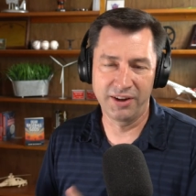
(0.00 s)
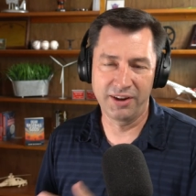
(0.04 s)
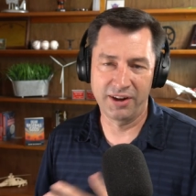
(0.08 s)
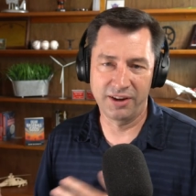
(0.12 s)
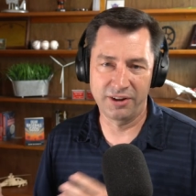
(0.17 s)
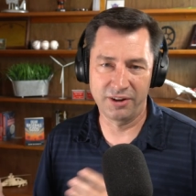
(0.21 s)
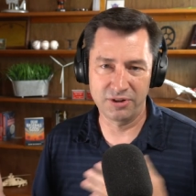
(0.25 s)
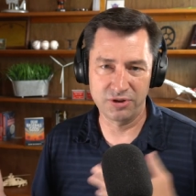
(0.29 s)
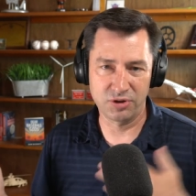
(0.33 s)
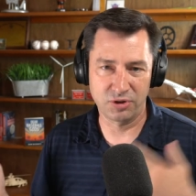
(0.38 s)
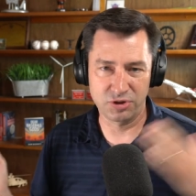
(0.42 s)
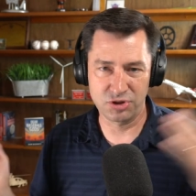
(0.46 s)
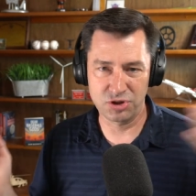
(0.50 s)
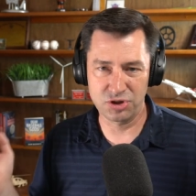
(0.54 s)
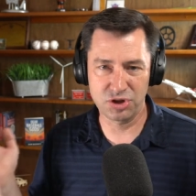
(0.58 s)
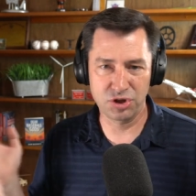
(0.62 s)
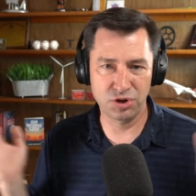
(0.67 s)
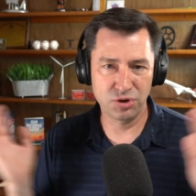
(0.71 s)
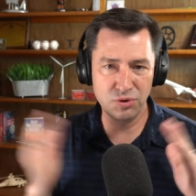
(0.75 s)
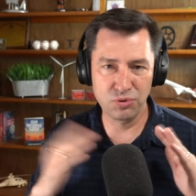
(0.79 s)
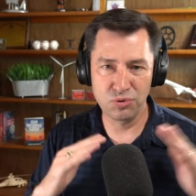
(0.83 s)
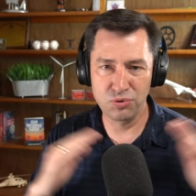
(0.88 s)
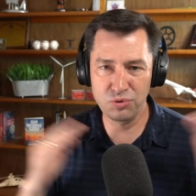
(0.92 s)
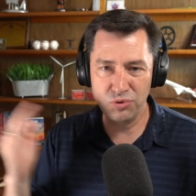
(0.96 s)
And those are
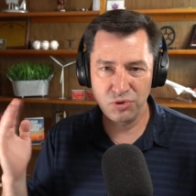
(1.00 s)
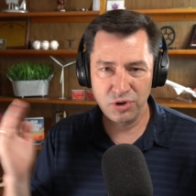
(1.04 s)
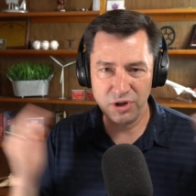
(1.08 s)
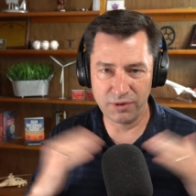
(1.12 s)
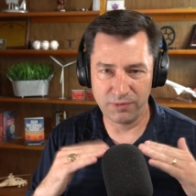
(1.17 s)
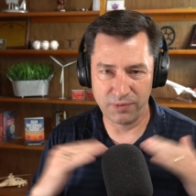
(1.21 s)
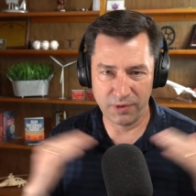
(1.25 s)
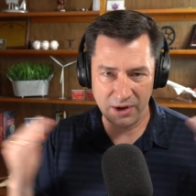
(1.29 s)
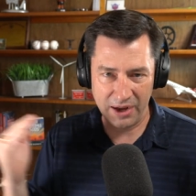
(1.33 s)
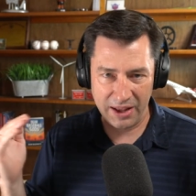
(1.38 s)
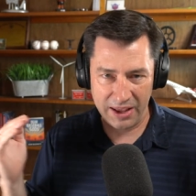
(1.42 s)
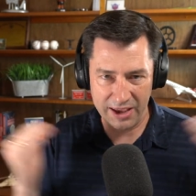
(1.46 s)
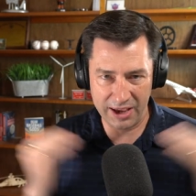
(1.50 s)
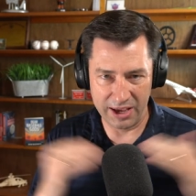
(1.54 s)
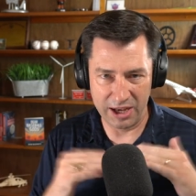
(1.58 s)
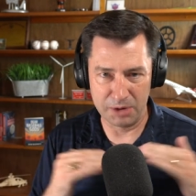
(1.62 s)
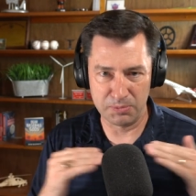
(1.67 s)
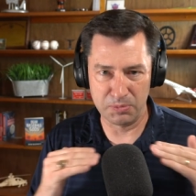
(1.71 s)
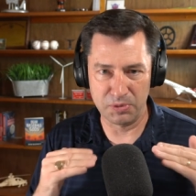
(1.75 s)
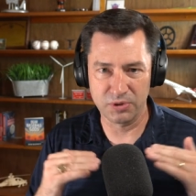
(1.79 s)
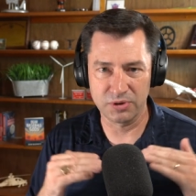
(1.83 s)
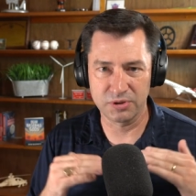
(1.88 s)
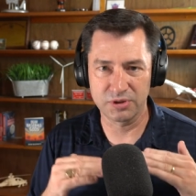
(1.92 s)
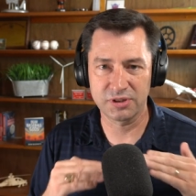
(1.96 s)
two different
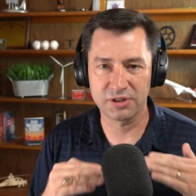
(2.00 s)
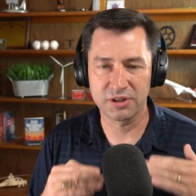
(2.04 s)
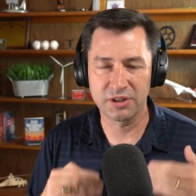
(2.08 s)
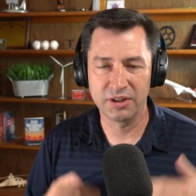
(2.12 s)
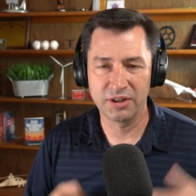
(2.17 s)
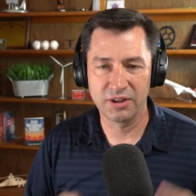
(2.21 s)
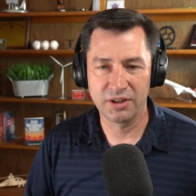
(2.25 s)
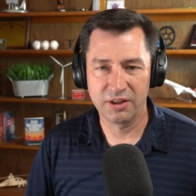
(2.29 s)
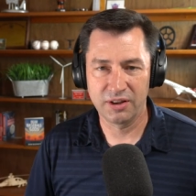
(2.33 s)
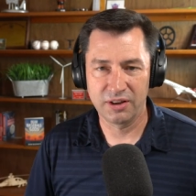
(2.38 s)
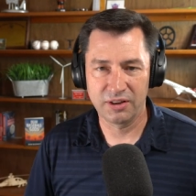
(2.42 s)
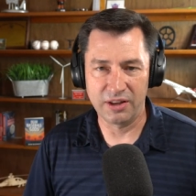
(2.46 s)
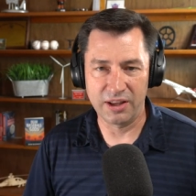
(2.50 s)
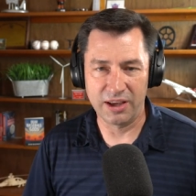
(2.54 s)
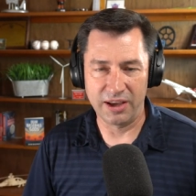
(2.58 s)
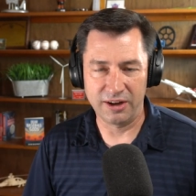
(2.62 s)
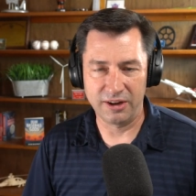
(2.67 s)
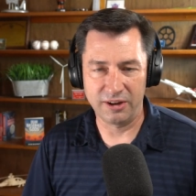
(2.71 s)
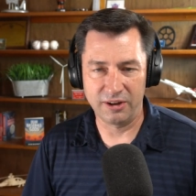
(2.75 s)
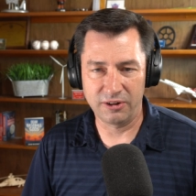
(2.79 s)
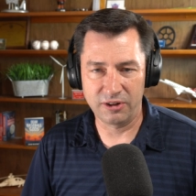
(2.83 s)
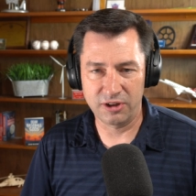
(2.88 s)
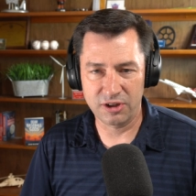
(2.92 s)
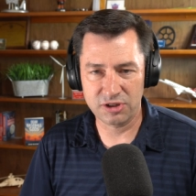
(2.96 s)
animals
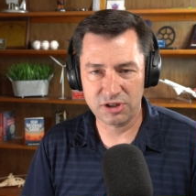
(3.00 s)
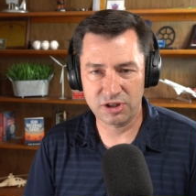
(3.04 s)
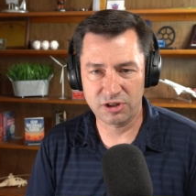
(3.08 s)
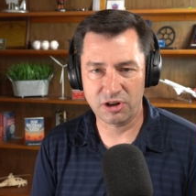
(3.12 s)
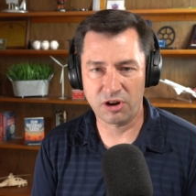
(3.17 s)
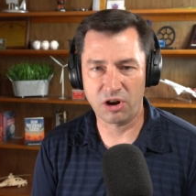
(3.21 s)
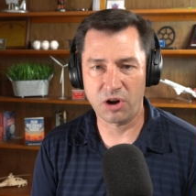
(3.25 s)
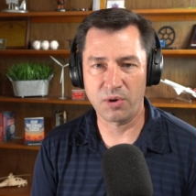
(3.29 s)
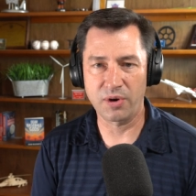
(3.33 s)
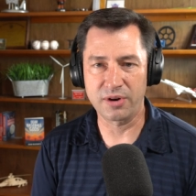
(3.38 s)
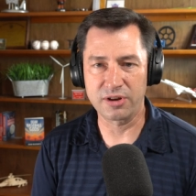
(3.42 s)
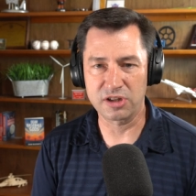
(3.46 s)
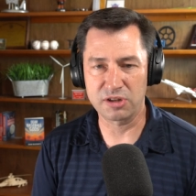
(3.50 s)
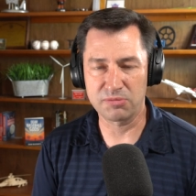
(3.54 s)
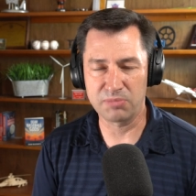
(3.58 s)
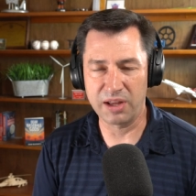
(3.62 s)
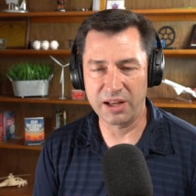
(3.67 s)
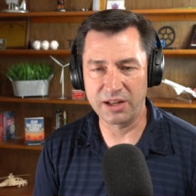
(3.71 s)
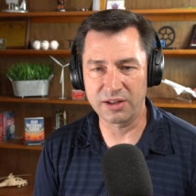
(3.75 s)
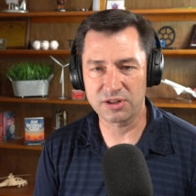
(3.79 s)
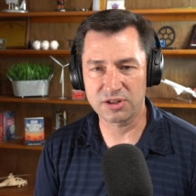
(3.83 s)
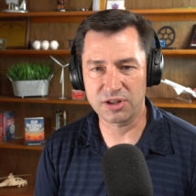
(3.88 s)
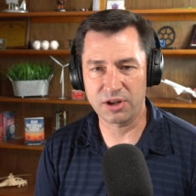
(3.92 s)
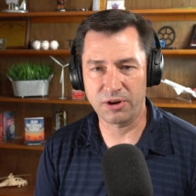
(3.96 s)
that doesn't always
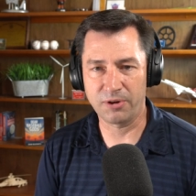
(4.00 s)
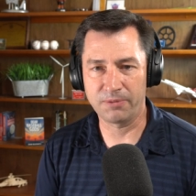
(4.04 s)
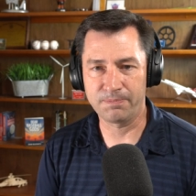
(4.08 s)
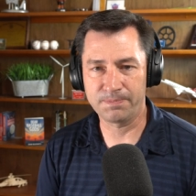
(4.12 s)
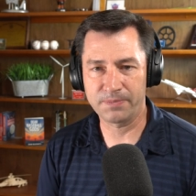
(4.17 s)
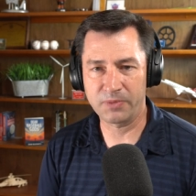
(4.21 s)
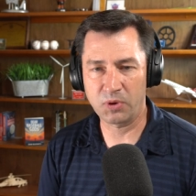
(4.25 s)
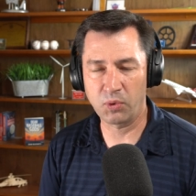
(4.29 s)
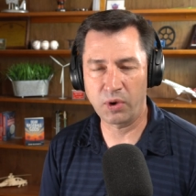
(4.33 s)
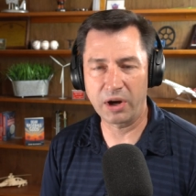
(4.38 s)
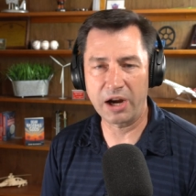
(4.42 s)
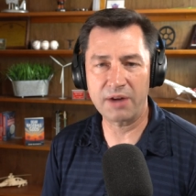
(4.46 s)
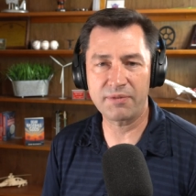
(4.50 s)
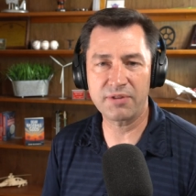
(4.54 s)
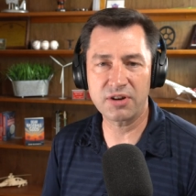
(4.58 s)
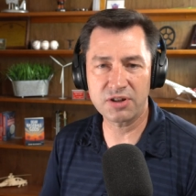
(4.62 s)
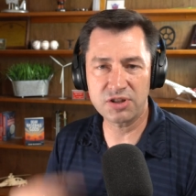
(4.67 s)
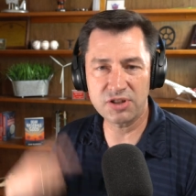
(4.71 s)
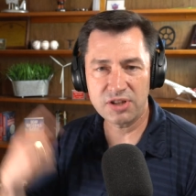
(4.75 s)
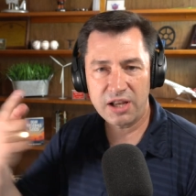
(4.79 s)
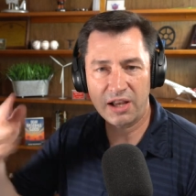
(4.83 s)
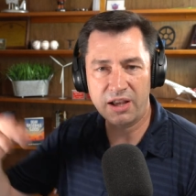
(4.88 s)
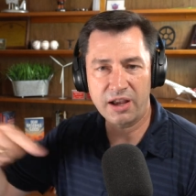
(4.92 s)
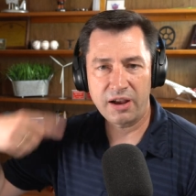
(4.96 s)
meet. So whenever I
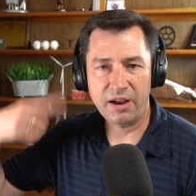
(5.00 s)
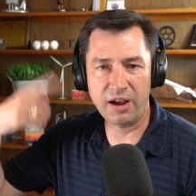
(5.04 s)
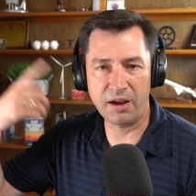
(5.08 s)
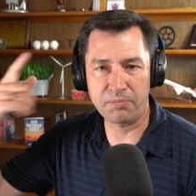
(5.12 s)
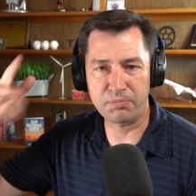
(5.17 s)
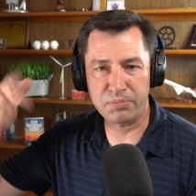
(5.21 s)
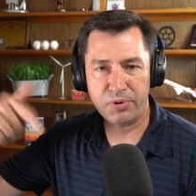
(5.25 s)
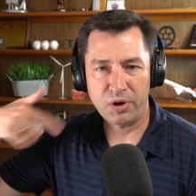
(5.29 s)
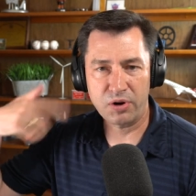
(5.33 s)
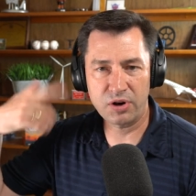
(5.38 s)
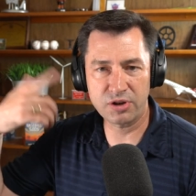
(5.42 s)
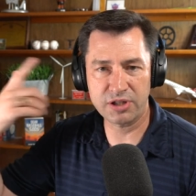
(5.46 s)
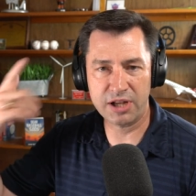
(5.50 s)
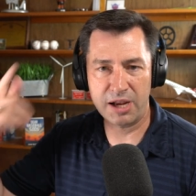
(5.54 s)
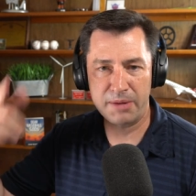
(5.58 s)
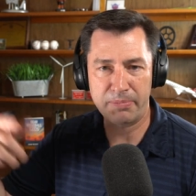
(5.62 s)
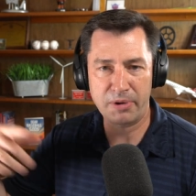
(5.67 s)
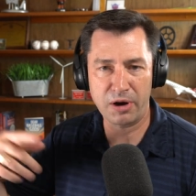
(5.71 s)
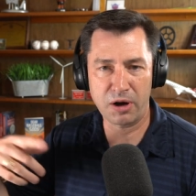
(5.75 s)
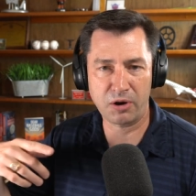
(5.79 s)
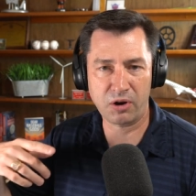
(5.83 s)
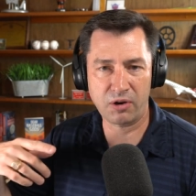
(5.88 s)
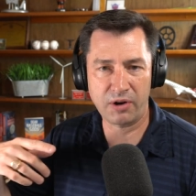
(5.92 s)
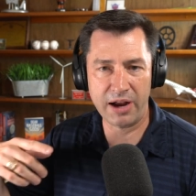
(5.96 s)
see a, a prototype
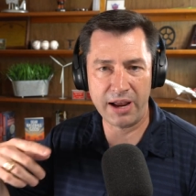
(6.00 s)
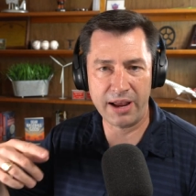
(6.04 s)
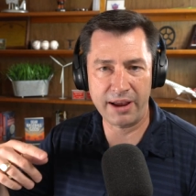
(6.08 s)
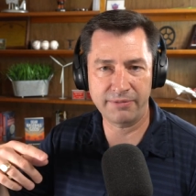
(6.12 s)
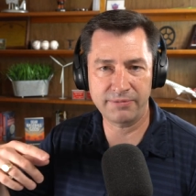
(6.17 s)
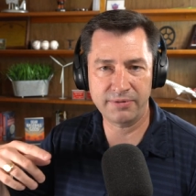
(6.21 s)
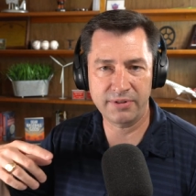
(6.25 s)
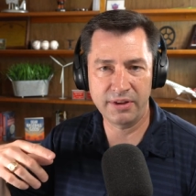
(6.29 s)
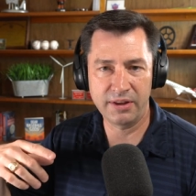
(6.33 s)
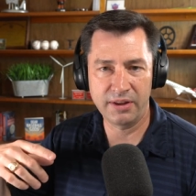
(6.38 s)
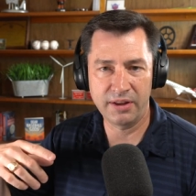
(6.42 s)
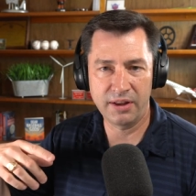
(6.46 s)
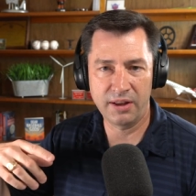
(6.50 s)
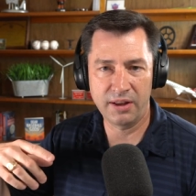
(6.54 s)
aircraft